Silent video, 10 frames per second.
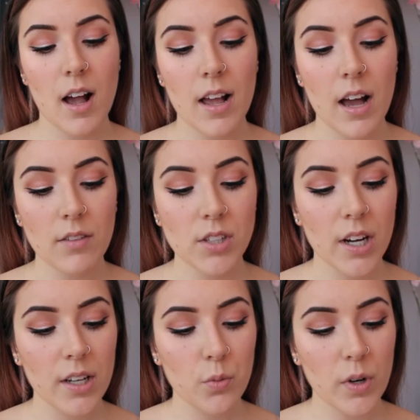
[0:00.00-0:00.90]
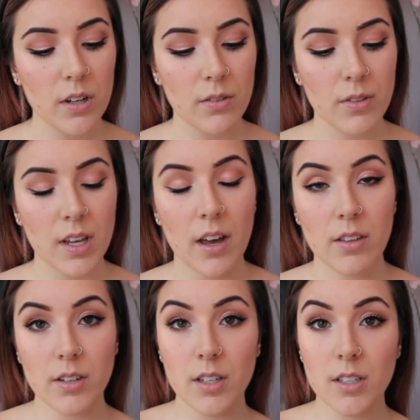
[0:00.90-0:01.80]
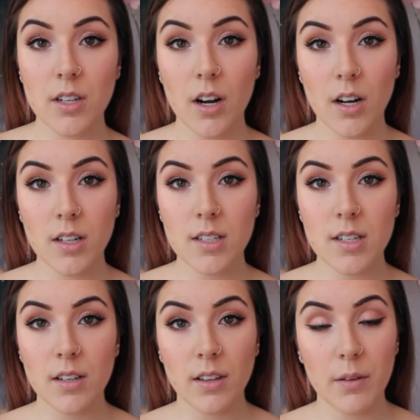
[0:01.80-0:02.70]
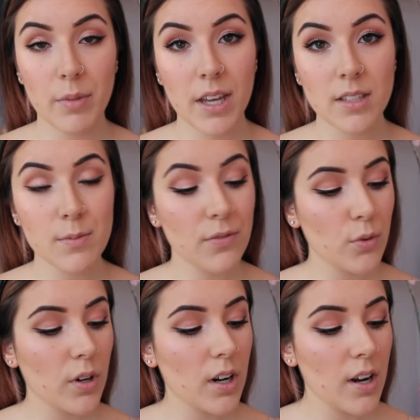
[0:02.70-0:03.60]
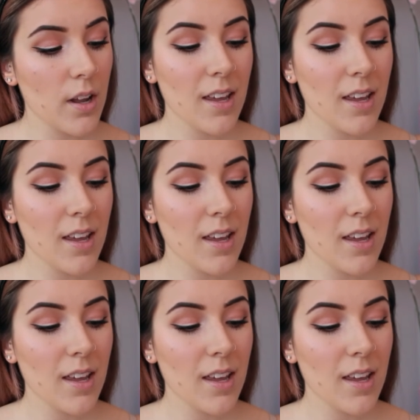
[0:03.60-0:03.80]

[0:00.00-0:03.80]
I have tried one of the other Tarte lip paints before,